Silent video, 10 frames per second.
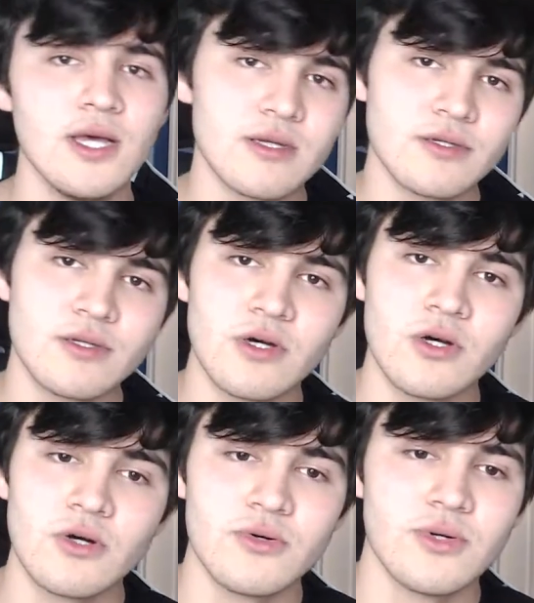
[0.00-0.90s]

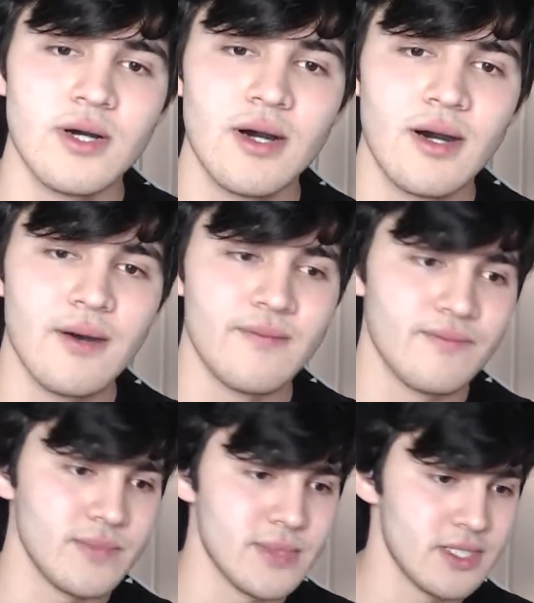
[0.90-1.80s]
So
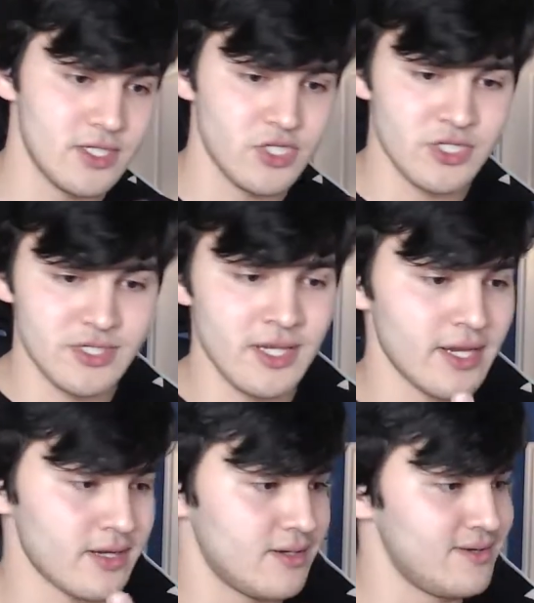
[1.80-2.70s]
it's just like